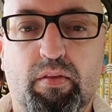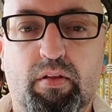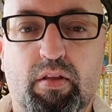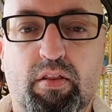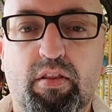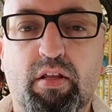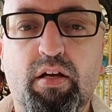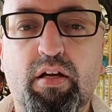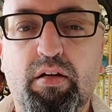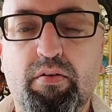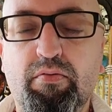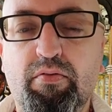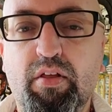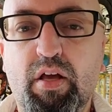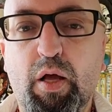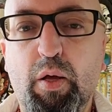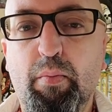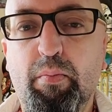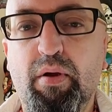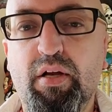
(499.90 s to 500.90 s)
Think of
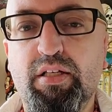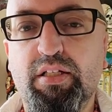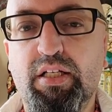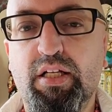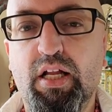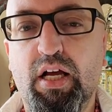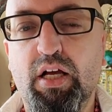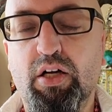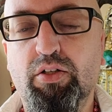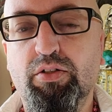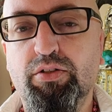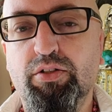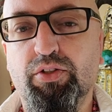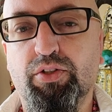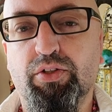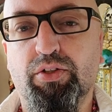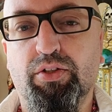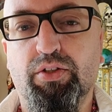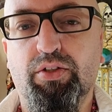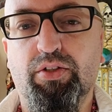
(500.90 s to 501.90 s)
them as an elder.